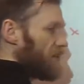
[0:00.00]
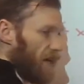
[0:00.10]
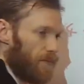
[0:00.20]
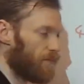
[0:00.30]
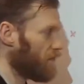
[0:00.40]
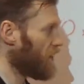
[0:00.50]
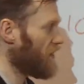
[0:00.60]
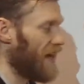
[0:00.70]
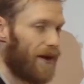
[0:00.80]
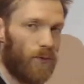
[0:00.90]
So,
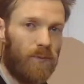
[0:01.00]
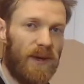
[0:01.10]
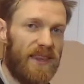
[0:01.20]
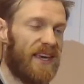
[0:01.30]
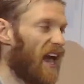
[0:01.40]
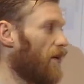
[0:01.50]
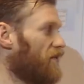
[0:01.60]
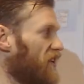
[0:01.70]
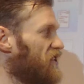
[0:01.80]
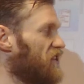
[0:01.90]
that would be the
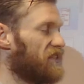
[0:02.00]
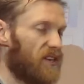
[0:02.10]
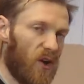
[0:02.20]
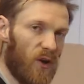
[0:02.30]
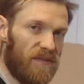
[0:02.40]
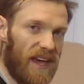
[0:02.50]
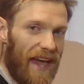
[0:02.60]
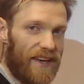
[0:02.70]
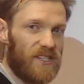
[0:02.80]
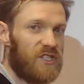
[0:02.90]
coefficient of
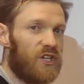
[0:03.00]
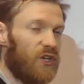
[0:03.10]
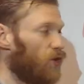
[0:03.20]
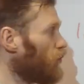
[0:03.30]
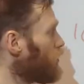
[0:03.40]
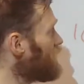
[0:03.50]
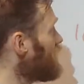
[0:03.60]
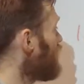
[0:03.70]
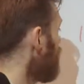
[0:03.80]
x cubed